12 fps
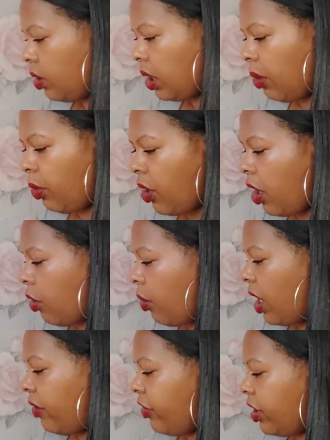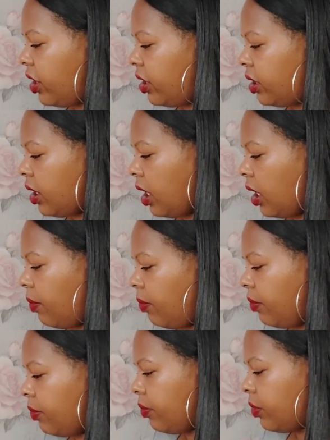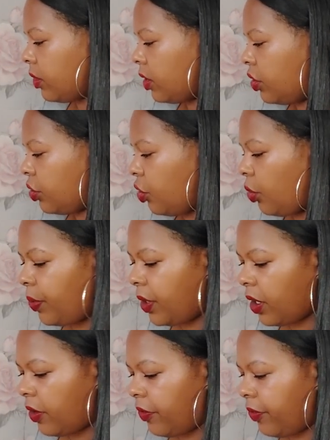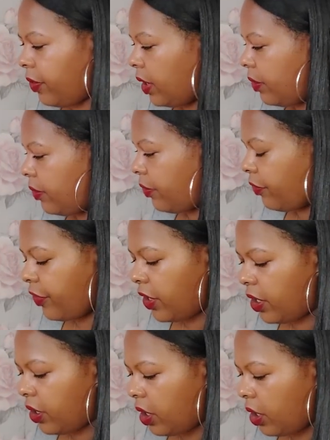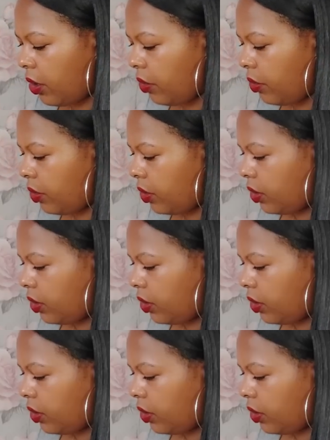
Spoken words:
Yeah, we've got Aquarius, Scorpio, Virgo,